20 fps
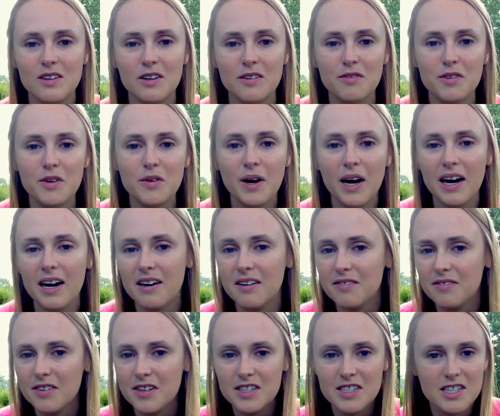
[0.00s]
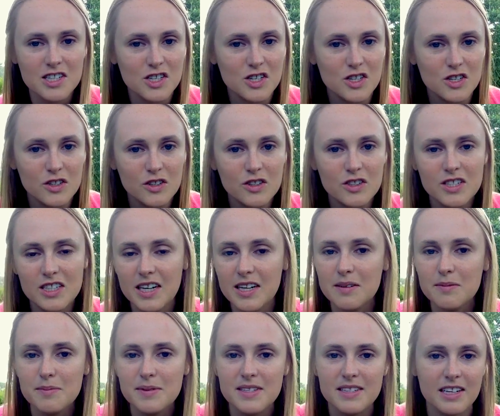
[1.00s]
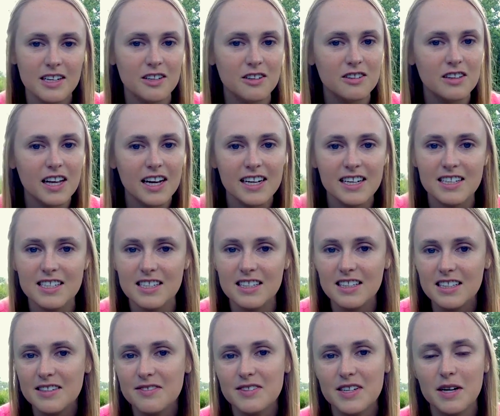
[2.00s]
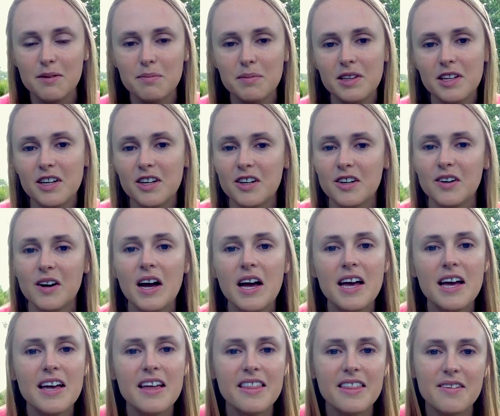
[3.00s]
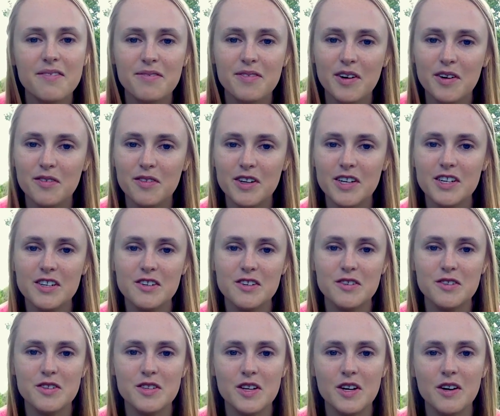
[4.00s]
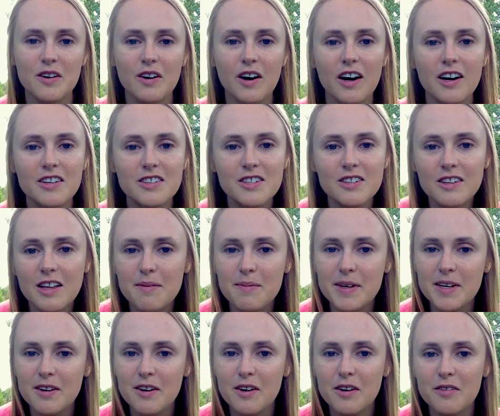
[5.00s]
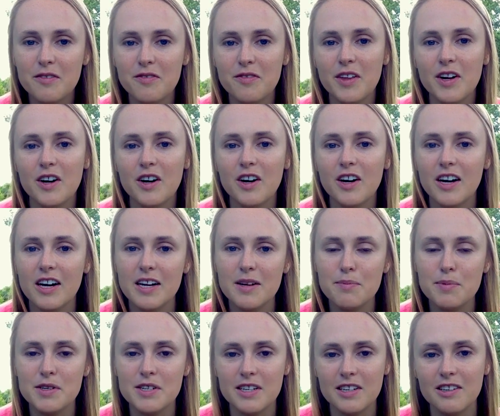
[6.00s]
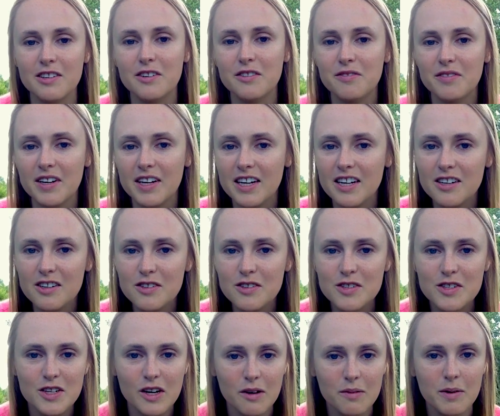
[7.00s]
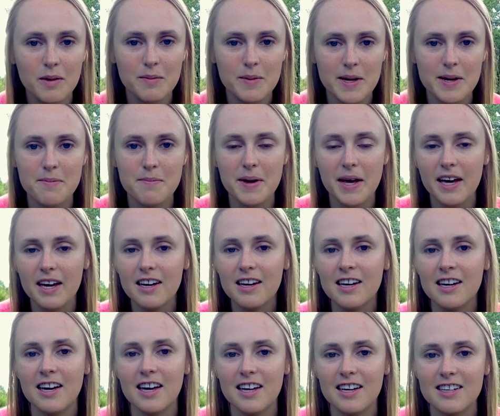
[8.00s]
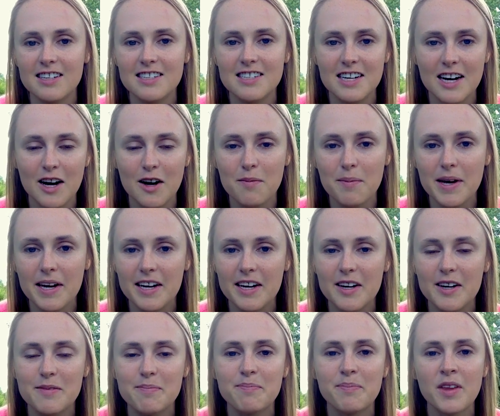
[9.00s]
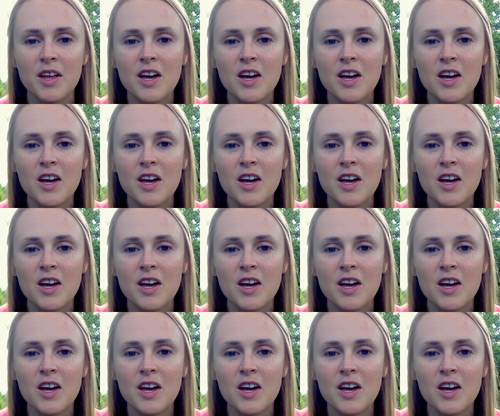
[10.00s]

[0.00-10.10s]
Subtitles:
or if you have additional tips that you'd like to leave down below, then feel free to do so. Also, let me know if there are any particular videos y'all want me to make, and I'll make them.